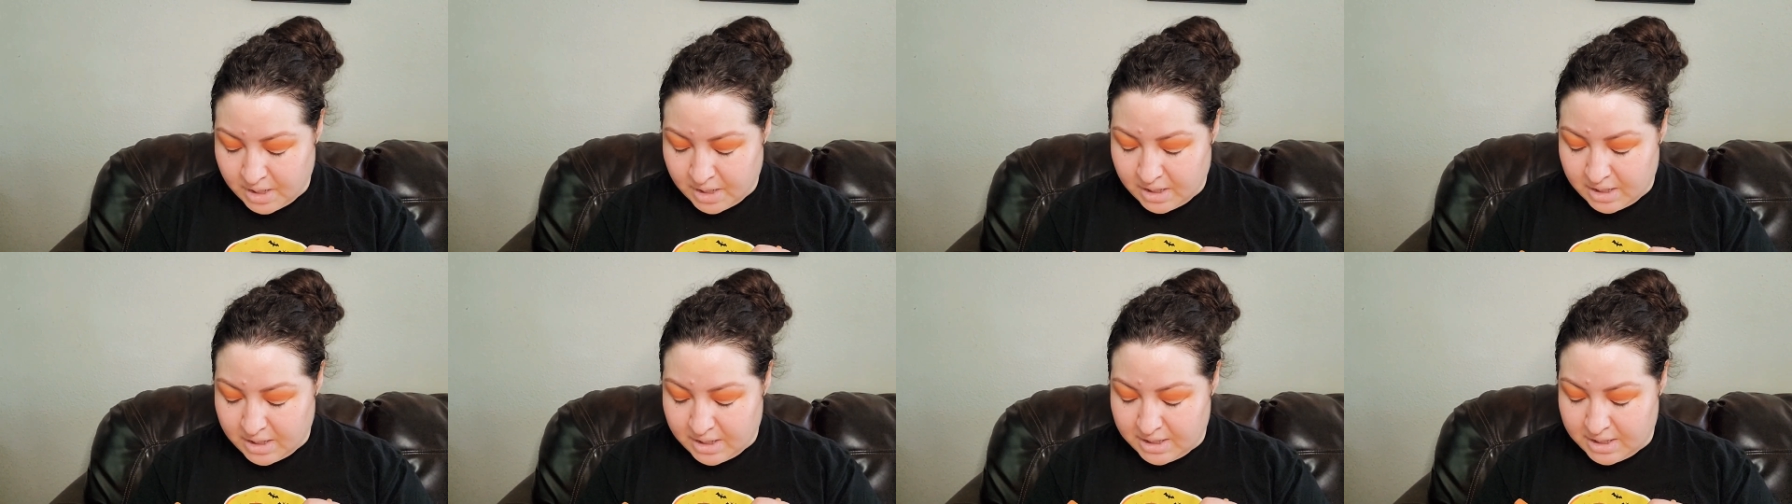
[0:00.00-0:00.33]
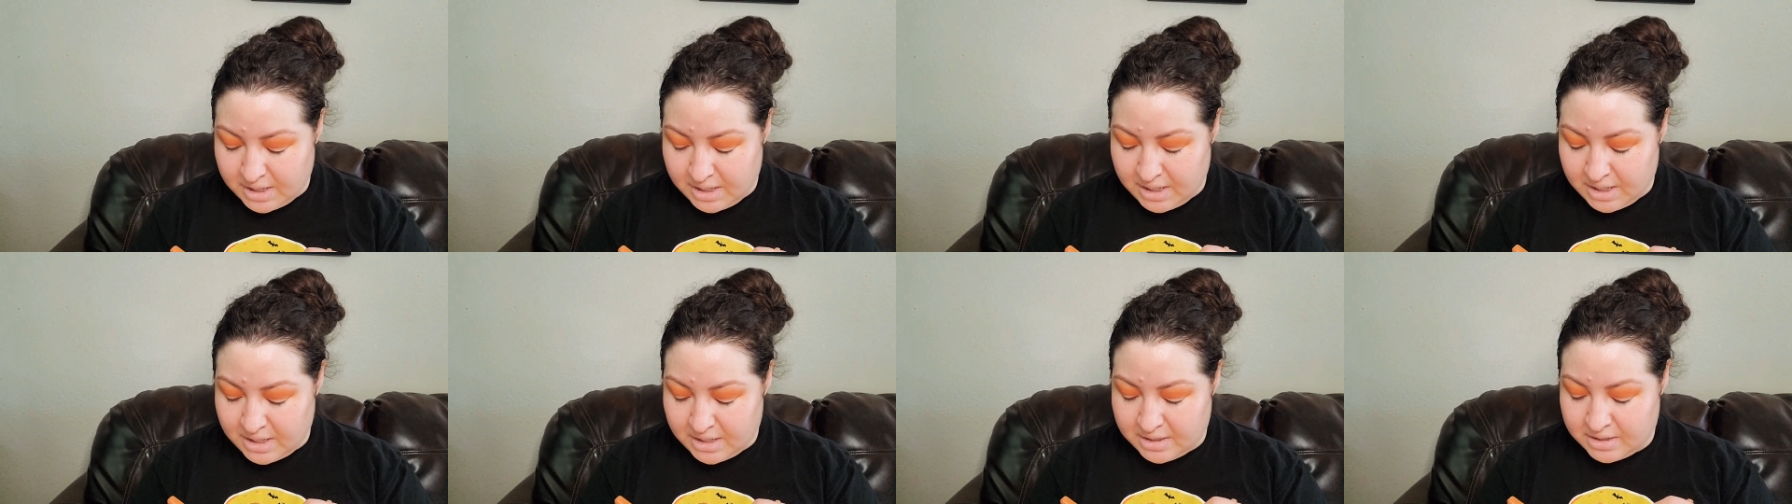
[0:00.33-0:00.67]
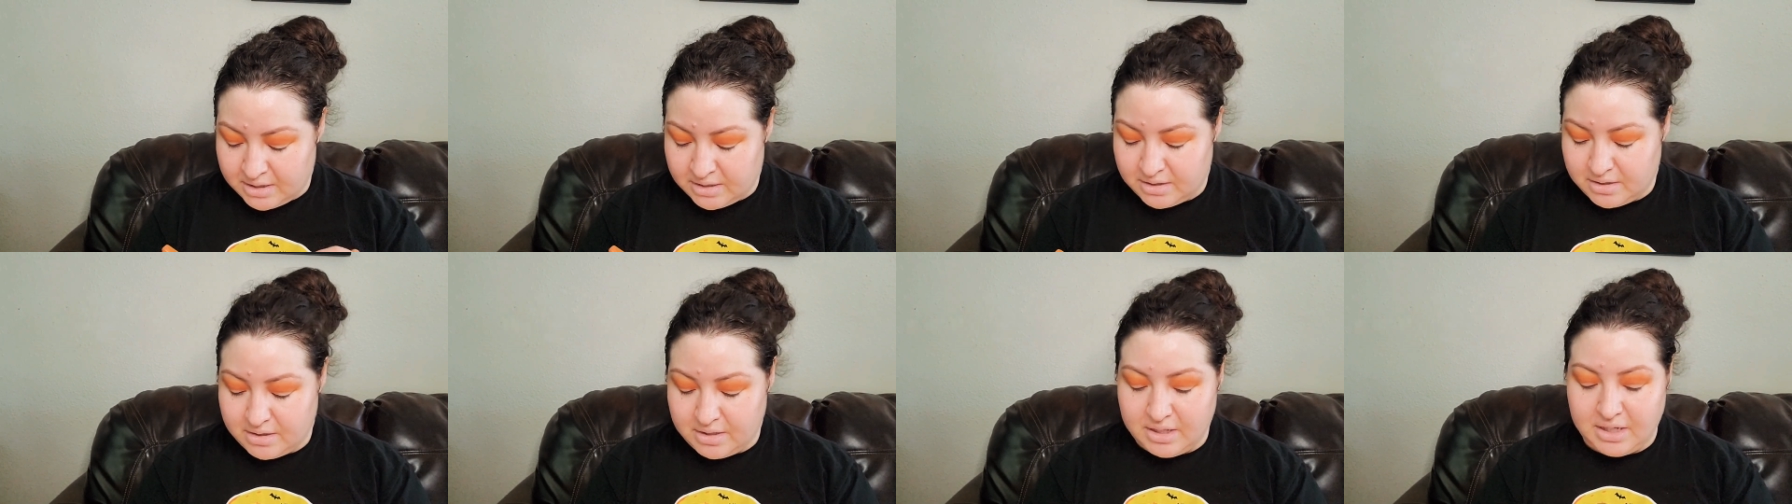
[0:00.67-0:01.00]
Again,
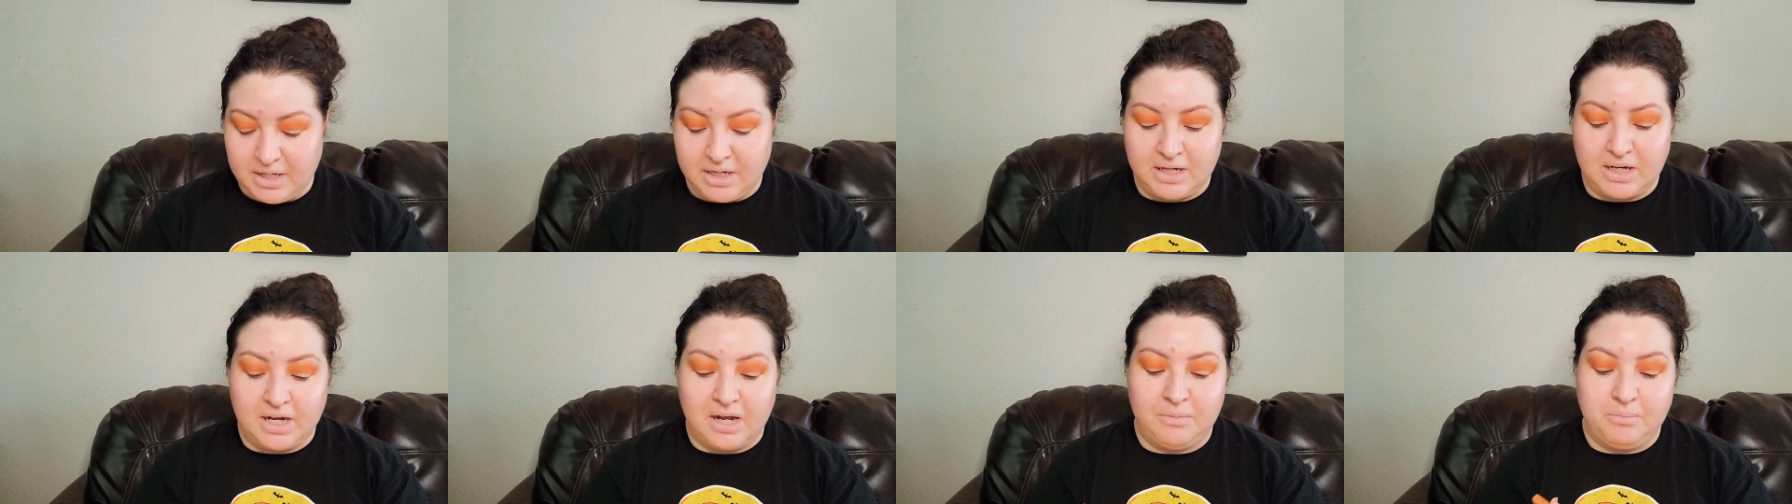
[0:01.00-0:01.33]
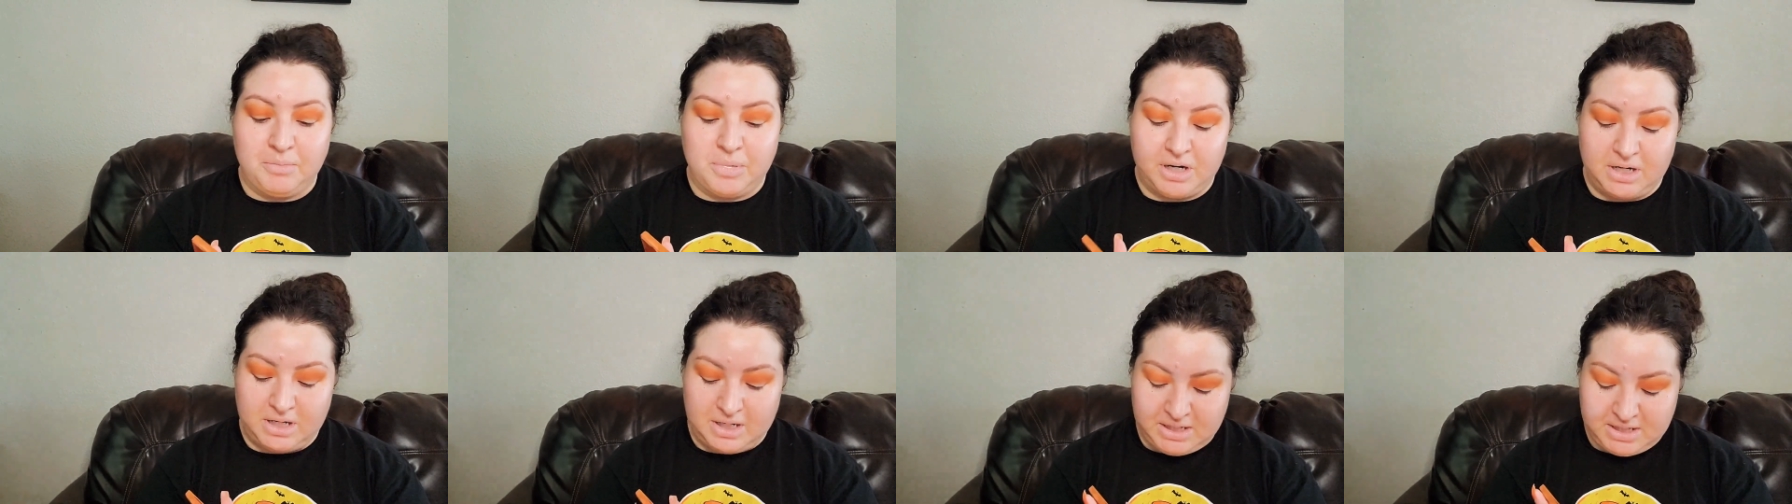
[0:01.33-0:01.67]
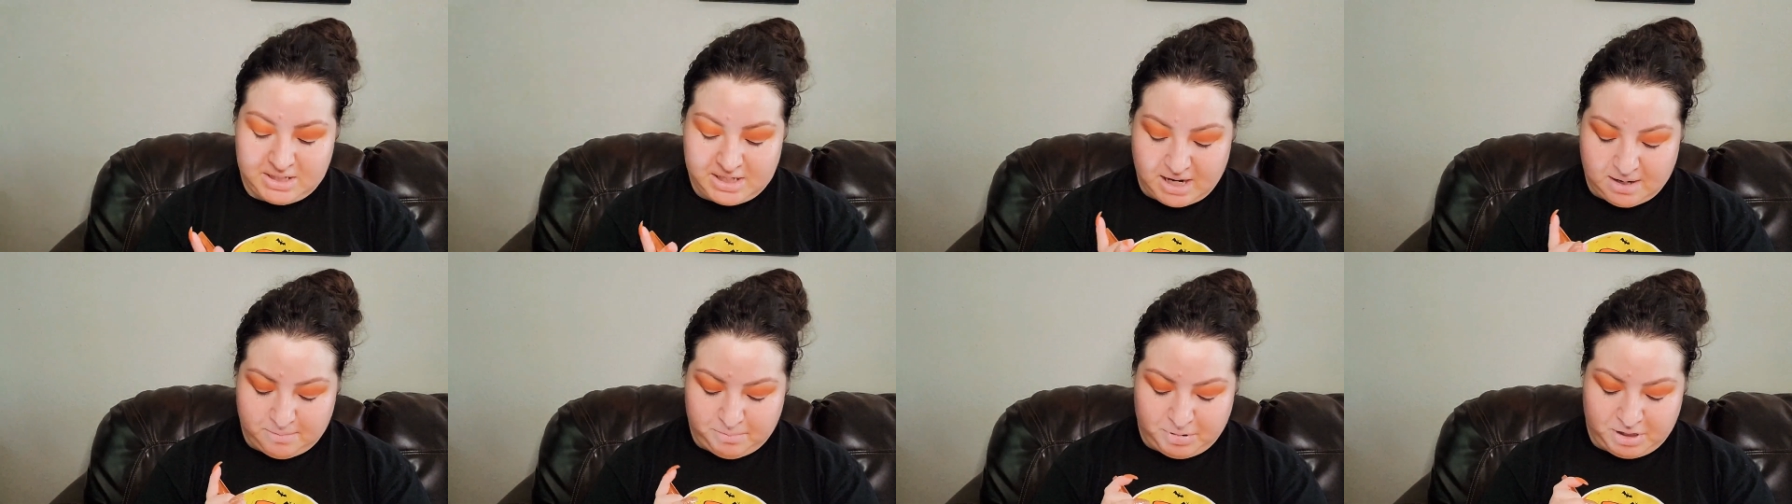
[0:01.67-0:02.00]
look, I'm barely
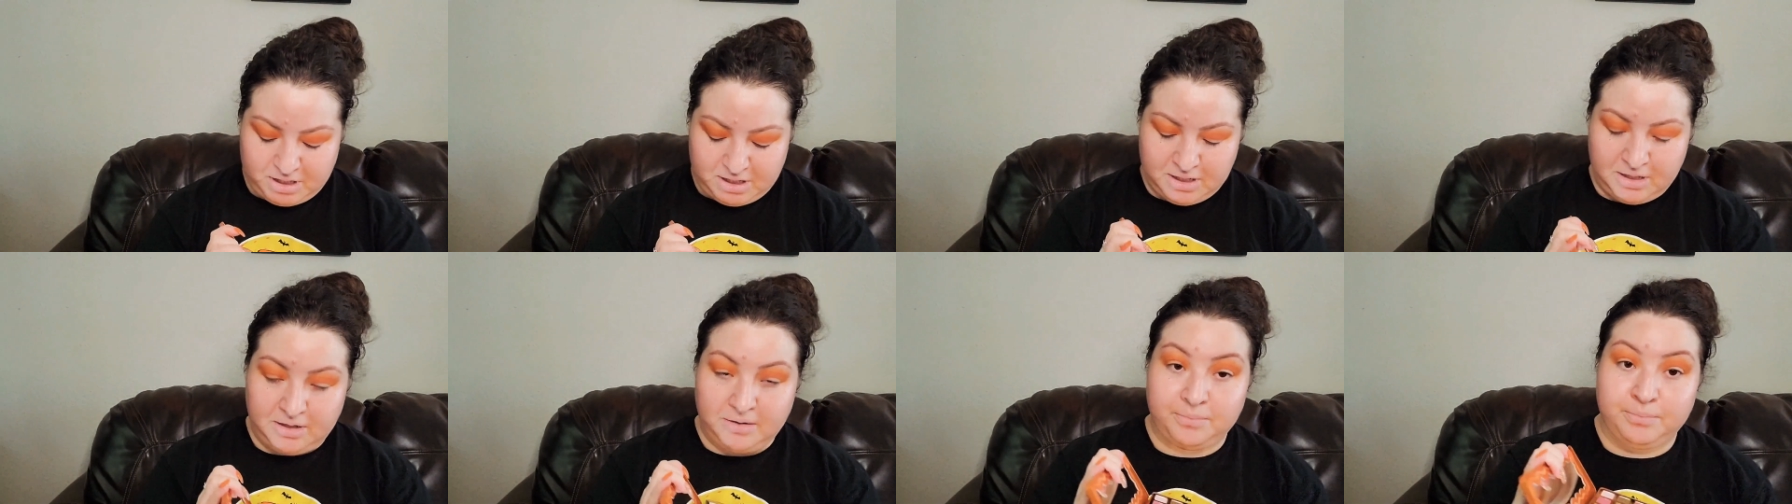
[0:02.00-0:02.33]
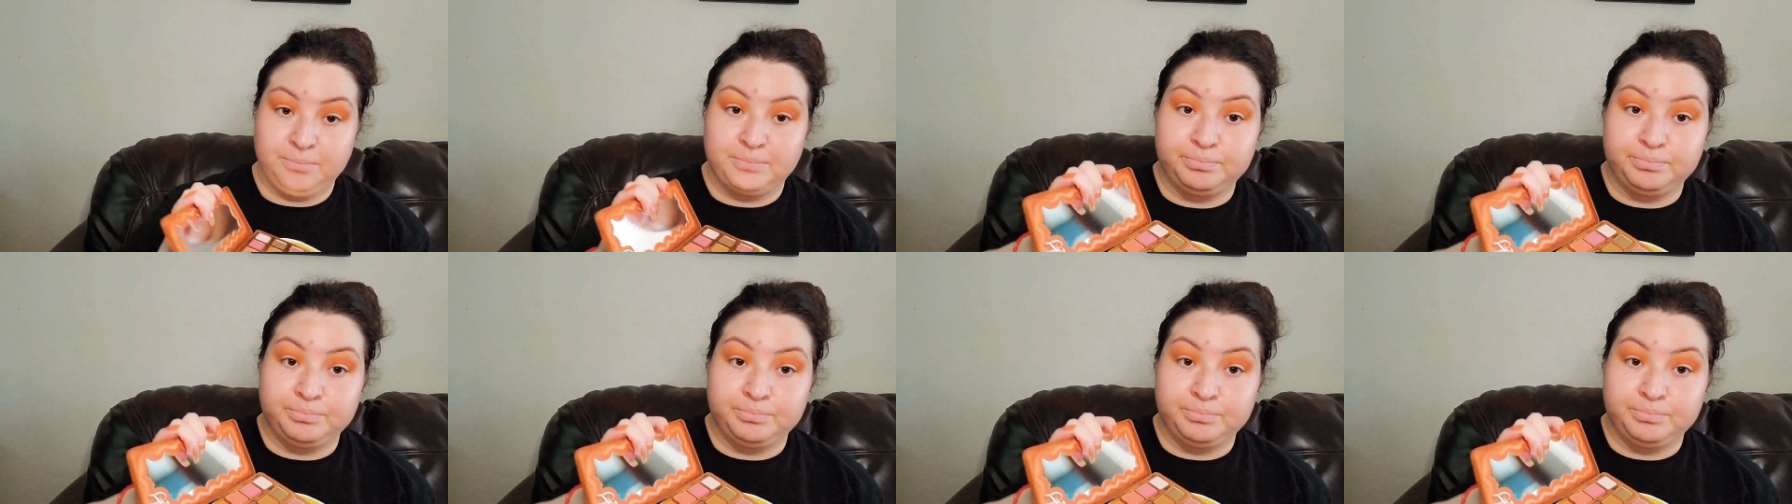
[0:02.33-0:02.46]
tapping it.